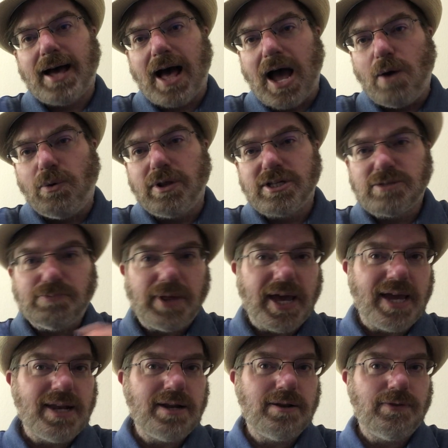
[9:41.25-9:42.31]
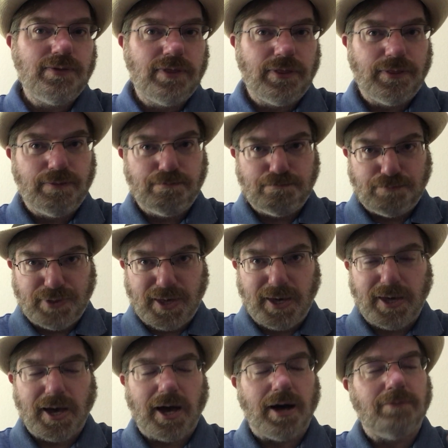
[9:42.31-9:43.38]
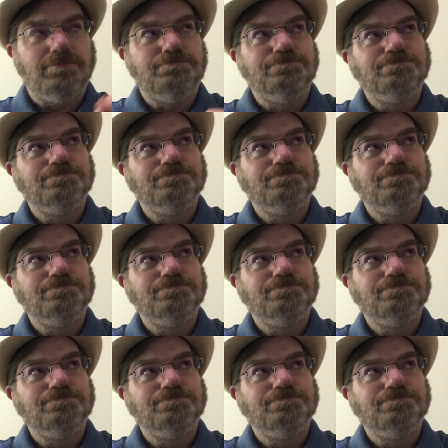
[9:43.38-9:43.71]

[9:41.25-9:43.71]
I will explain the